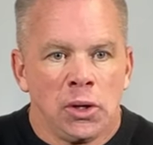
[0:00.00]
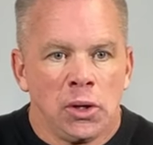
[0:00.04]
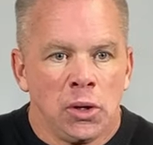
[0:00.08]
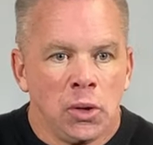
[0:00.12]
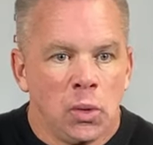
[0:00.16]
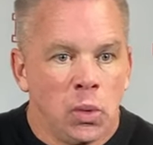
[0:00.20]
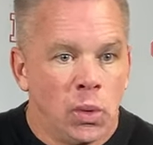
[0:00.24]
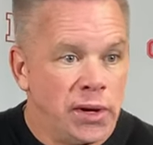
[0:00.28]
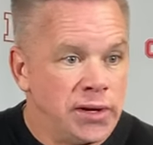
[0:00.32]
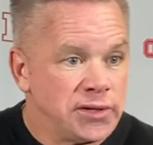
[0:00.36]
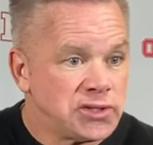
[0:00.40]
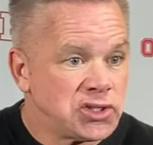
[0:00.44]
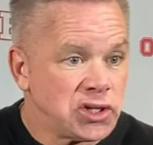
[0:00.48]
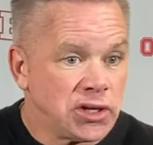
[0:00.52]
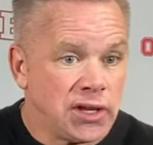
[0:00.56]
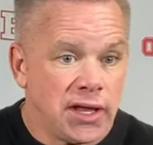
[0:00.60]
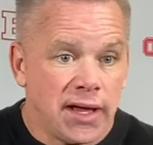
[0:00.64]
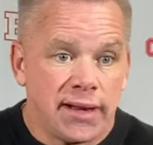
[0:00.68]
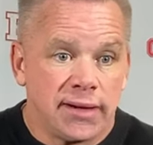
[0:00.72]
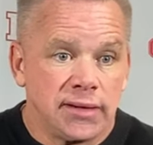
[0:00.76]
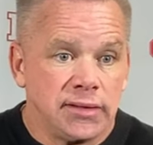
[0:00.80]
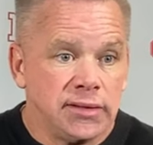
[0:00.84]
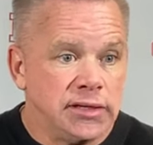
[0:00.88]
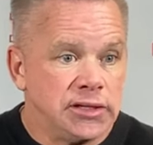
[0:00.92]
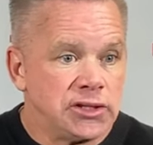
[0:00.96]
Well, it's a lot
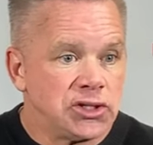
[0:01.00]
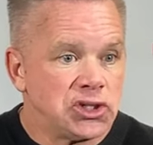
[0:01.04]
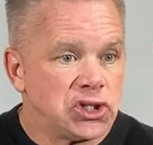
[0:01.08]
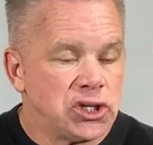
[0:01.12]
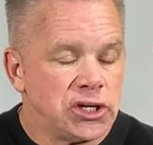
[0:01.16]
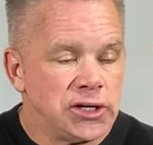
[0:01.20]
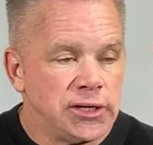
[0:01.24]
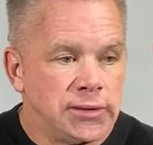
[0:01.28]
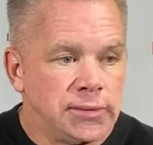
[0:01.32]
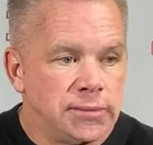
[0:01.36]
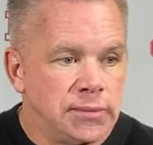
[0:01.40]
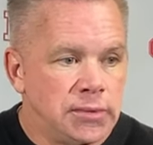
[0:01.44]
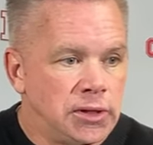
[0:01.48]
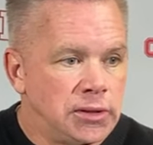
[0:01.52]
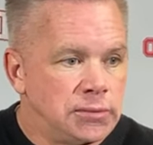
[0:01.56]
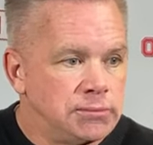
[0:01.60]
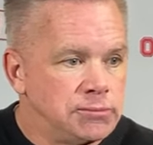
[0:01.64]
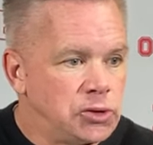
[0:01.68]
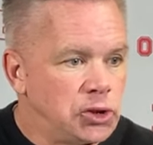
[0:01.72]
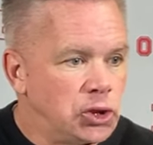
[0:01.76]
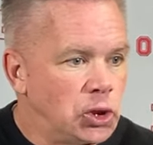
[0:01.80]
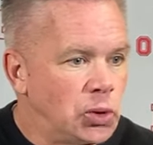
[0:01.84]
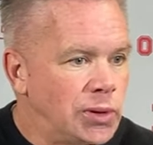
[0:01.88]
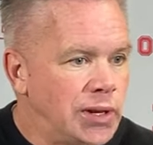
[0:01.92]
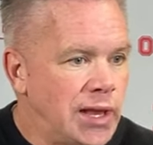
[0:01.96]
of,
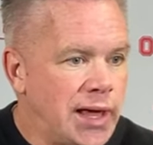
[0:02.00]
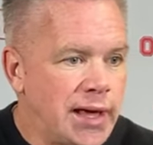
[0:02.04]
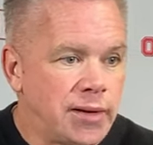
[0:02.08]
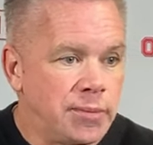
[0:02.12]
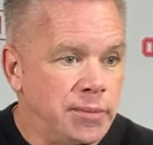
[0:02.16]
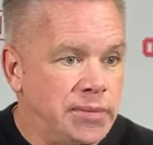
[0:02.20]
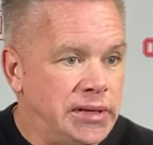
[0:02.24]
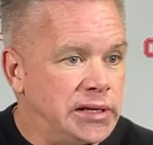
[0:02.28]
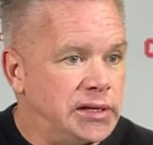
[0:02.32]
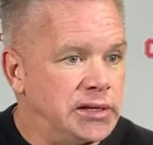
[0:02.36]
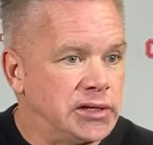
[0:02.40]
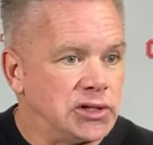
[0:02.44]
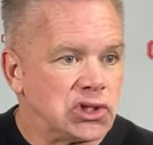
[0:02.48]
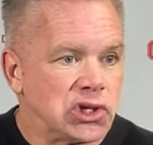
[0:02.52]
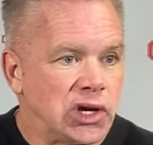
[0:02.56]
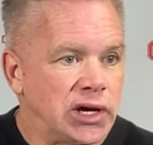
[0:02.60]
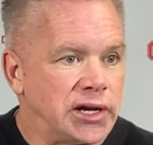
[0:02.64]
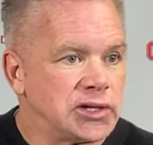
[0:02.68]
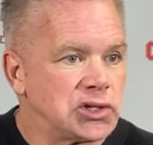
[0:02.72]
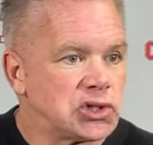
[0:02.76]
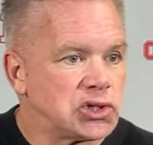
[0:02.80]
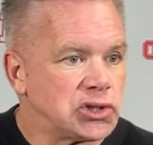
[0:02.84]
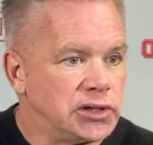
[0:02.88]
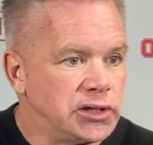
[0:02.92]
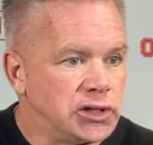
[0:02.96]
a lot of meetings,
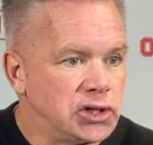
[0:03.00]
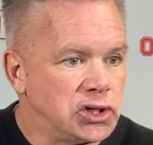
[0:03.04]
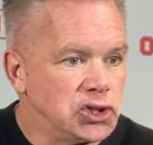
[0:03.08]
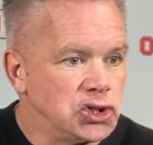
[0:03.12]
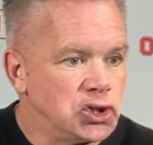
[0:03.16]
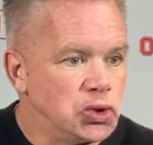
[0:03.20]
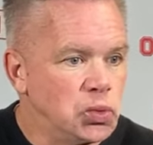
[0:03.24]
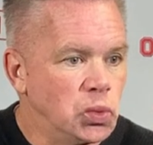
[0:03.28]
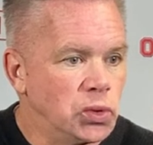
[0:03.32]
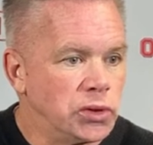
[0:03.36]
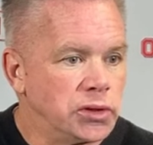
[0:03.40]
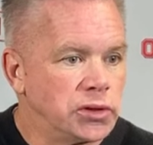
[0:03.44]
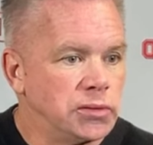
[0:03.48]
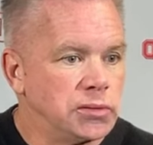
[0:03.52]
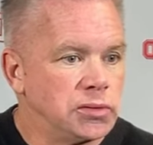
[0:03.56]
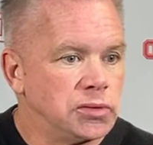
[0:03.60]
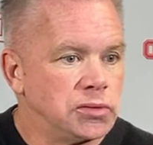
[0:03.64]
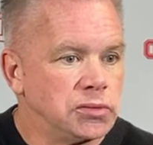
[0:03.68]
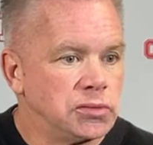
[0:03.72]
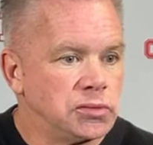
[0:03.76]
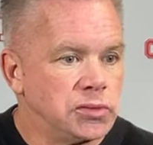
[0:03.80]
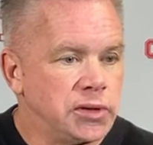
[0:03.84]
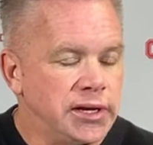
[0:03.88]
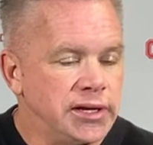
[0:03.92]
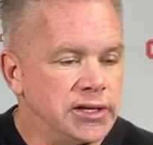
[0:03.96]
honestly, because you want
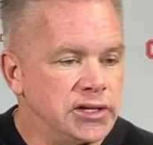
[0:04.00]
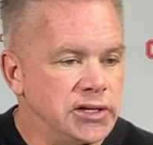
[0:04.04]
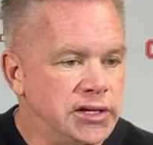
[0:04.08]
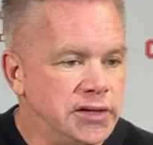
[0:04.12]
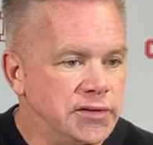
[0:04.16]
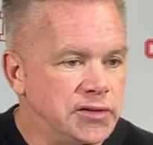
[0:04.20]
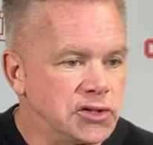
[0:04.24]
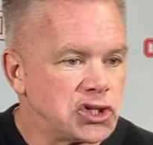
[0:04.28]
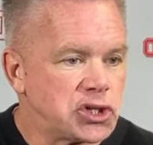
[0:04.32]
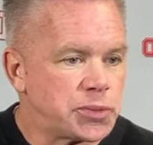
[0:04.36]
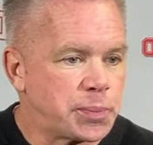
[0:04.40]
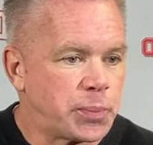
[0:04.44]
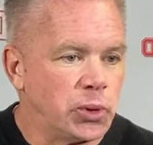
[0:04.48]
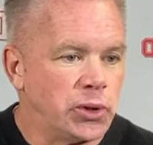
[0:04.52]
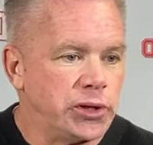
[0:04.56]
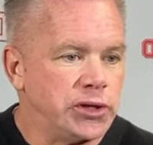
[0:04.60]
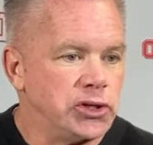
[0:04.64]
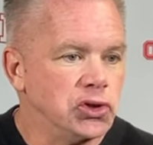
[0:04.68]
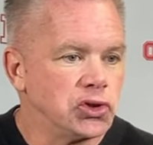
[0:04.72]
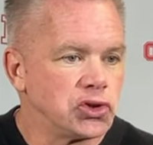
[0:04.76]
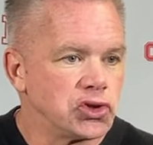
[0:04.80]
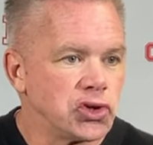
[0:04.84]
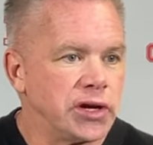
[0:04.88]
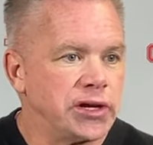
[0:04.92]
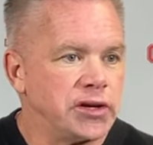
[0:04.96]
to, in the spring,
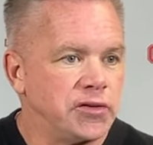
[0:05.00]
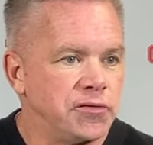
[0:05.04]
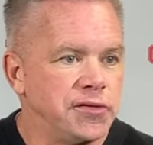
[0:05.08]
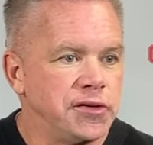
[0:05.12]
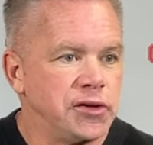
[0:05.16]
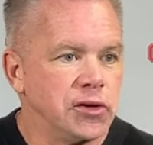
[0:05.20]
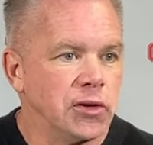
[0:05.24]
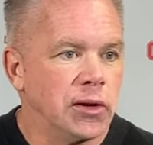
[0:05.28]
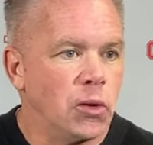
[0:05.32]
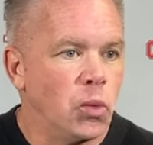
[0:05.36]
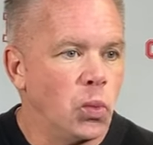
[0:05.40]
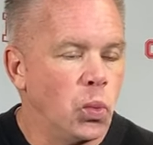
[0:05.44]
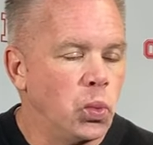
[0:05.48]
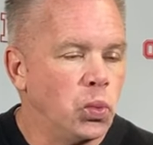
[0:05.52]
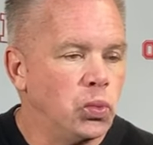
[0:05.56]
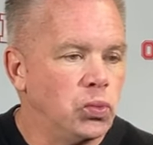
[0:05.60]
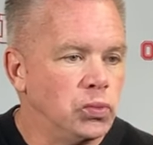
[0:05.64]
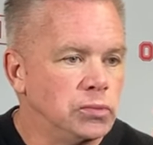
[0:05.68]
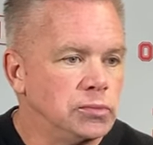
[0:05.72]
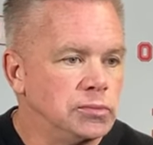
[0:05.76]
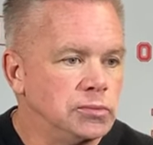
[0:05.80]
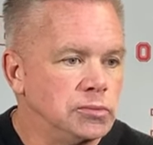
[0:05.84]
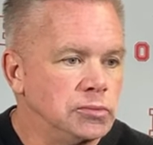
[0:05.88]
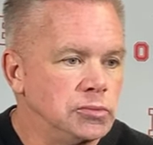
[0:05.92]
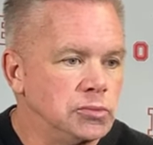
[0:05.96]
you're trying to figure out
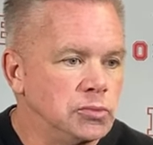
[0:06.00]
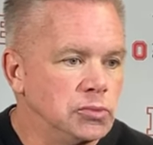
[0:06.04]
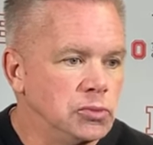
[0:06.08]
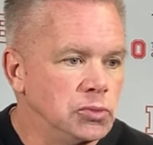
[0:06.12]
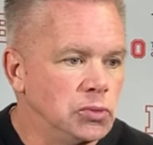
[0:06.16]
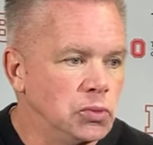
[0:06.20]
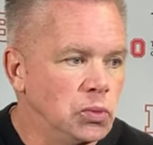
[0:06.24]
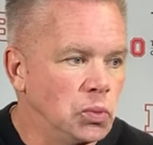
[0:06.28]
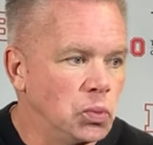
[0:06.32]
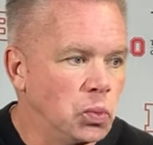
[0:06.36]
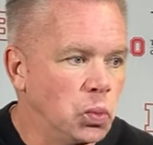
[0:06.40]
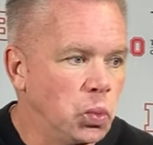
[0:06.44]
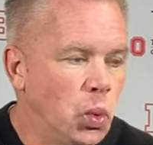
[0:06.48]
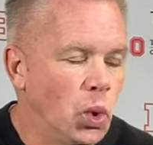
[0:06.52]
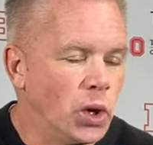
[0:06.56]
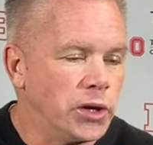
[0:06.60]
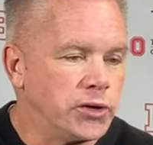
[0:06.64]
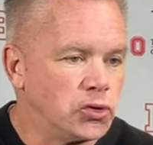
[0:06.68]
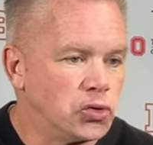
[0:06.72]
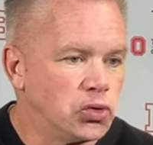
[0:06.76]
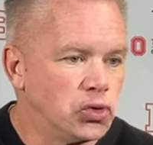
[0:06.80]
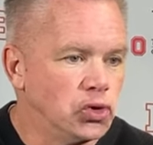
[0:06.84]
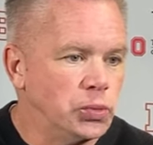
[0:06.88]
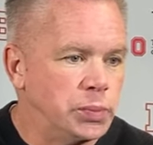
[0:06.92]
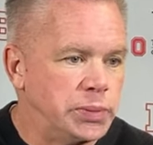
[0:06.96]
what
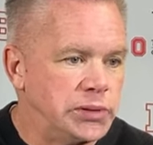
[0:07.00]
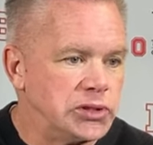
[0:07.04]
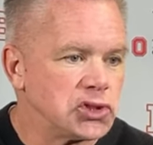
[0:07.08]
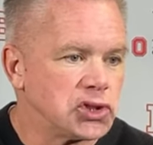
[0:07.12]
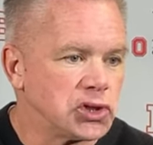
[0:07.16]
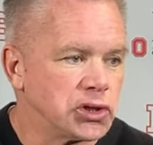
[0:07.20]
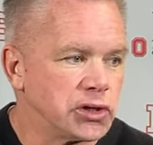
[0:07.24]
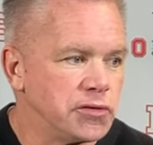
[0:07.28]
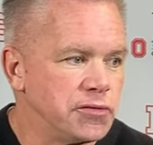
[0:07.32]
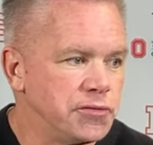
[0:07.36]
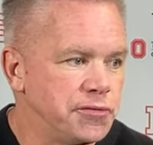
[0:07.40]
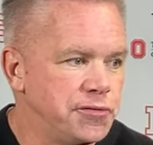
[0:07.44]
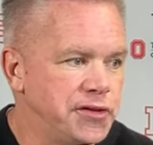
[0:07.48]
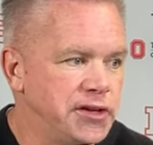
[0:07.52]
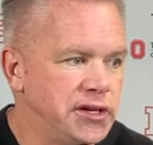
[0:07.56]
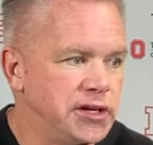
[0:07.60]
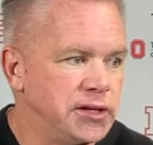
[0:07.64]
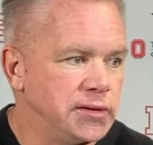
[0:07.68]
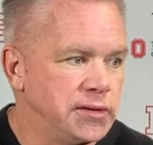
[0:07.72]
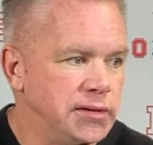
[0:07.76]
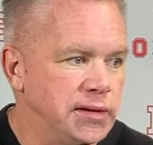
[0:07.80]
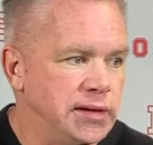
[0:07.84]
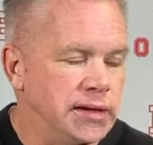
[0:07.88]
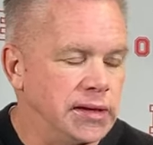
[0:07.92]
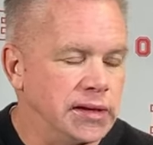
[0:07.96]
group is going to
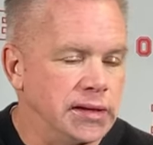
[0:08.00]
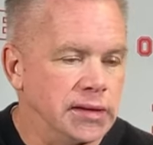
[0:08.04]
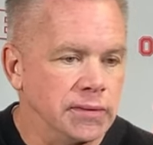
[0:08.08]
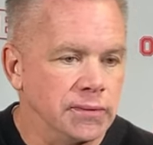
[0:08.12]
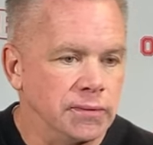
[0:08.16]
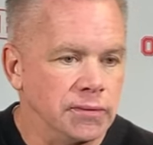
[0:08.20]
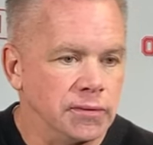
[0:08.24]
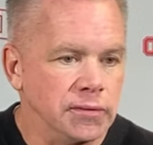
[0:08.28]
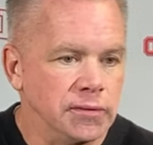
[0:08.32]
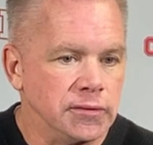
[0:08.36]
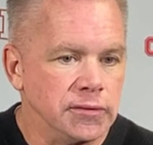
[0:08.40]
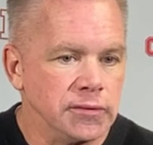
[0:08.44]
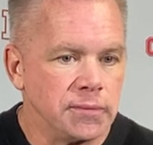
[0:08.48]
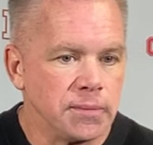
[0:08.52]
fit, and